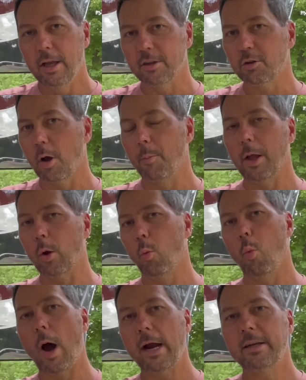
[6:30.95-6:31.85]
So I'm like,
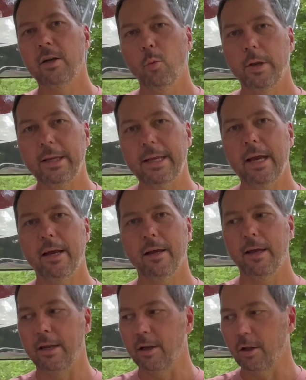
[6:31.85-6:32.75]
why didn't we get
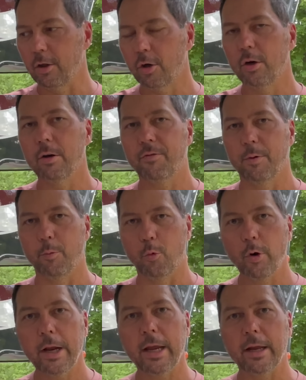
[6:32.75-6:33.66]
an alert from
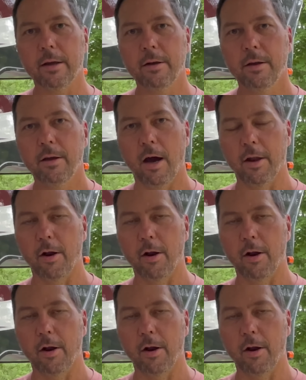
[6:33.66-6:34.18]
Ring yeah.